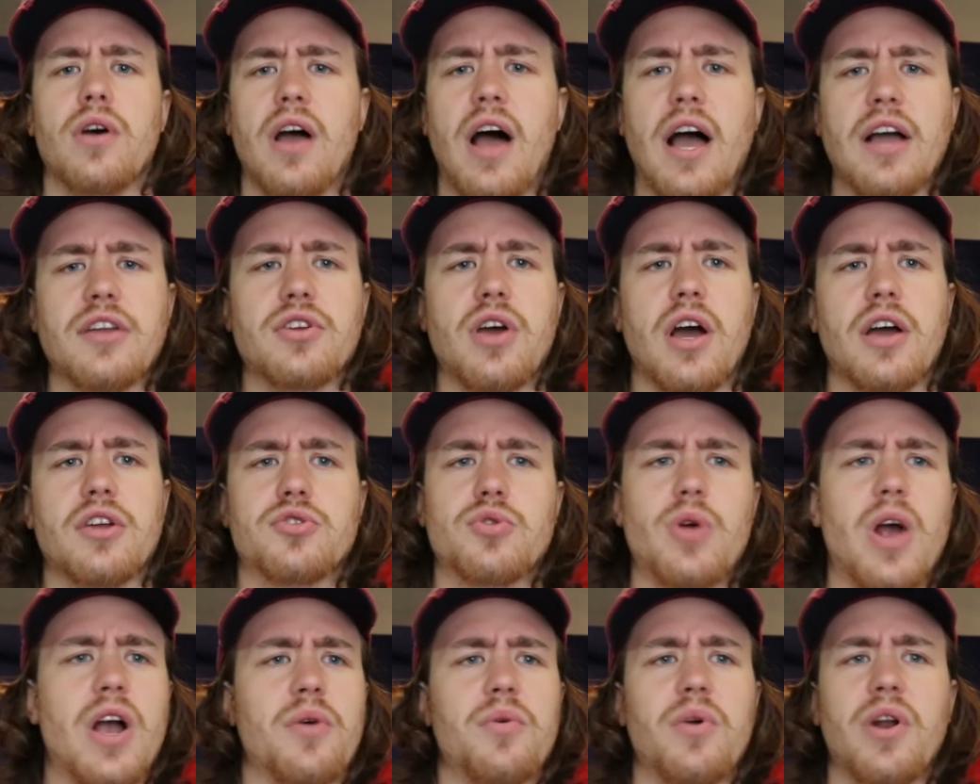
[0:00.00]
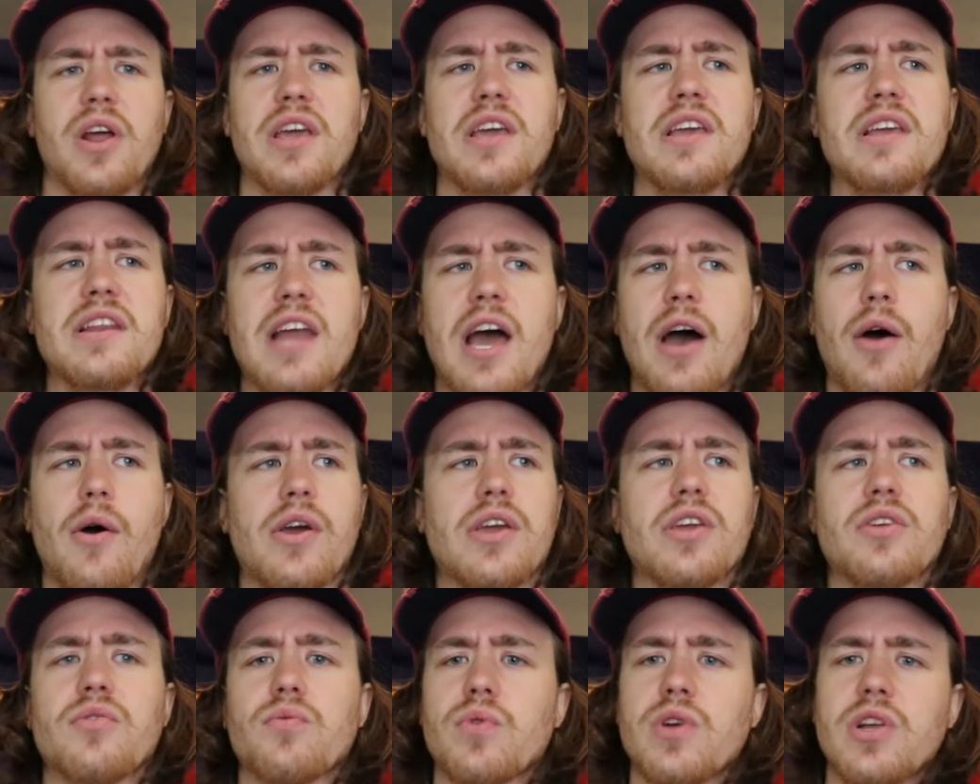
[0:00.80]
I track what I eat now. I
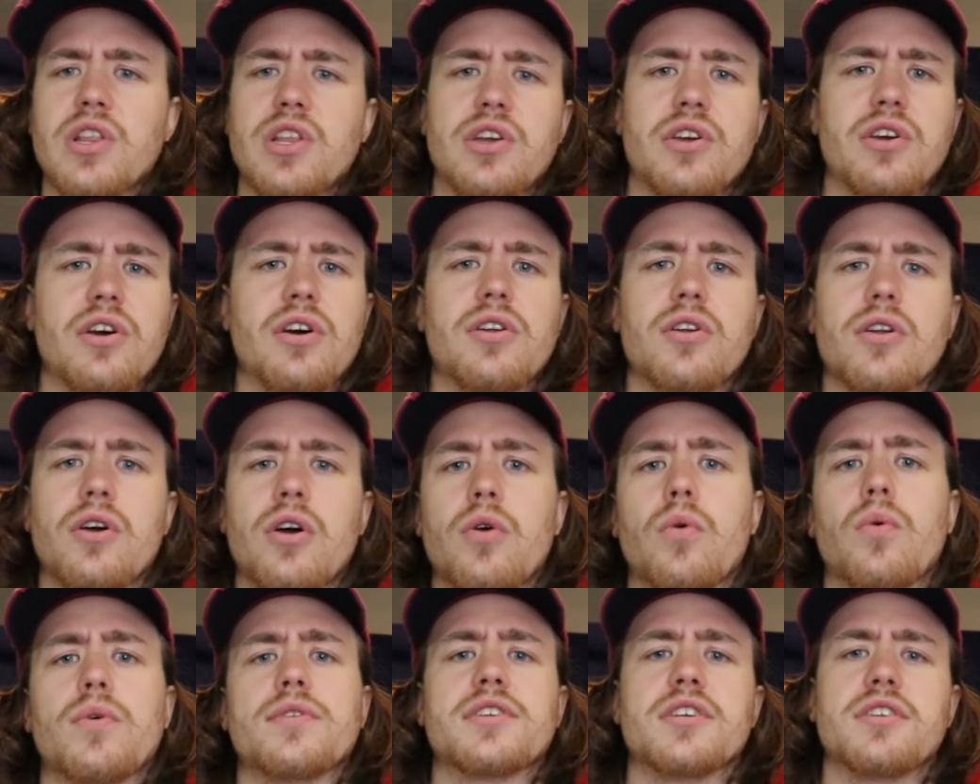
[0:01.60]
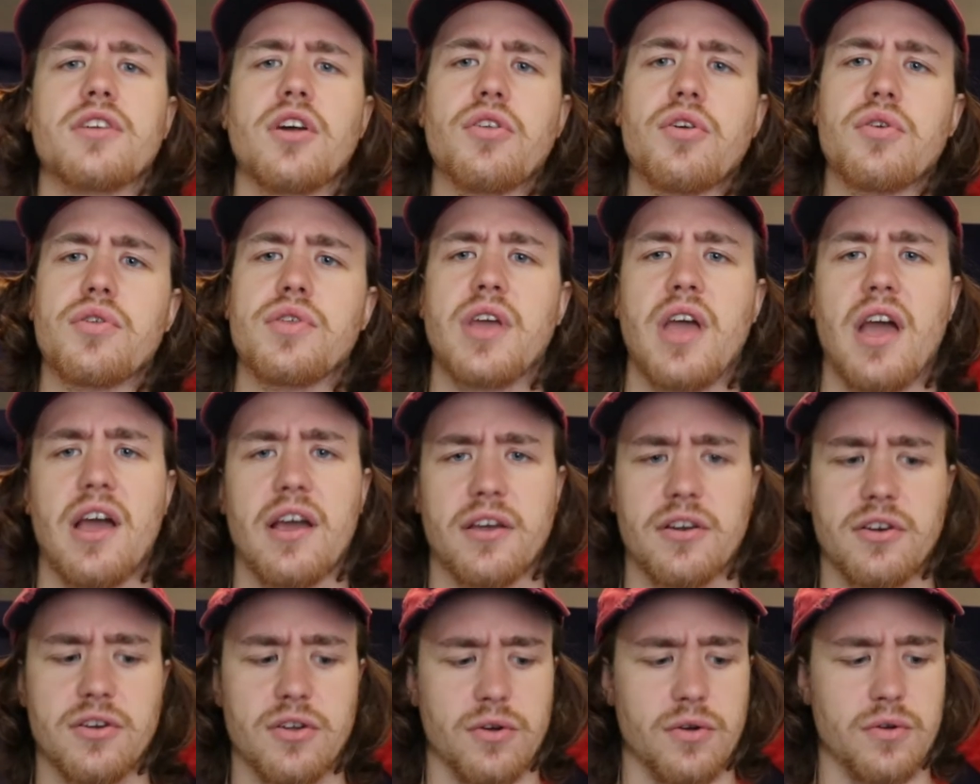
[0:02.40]
eat really good. What's another thing I
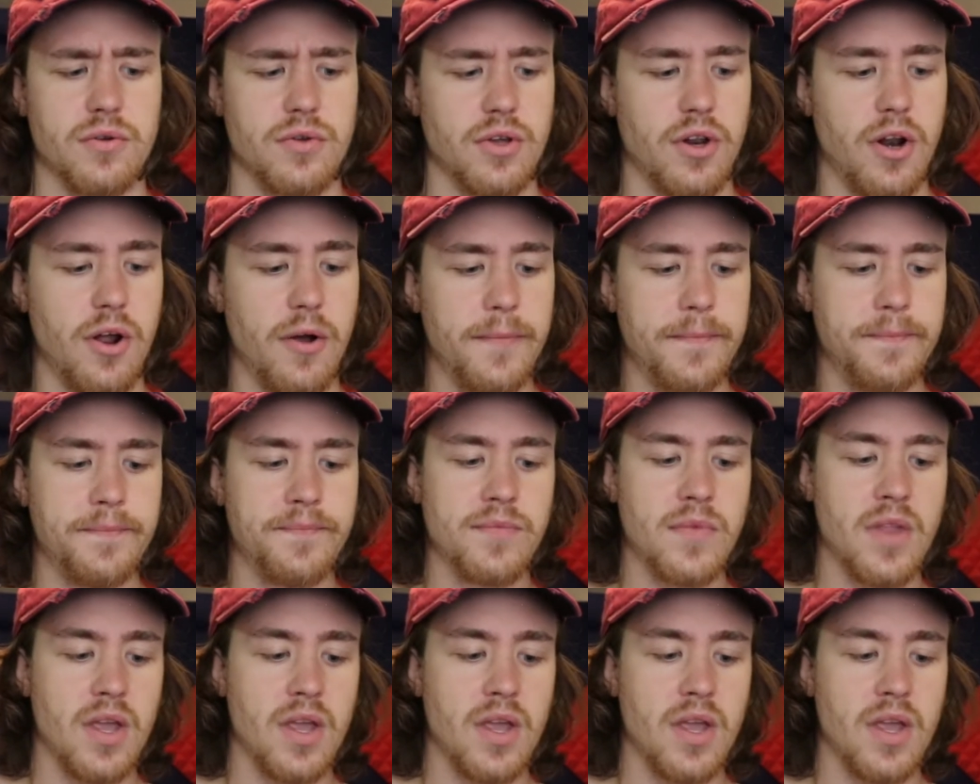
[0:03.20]
can do? You know.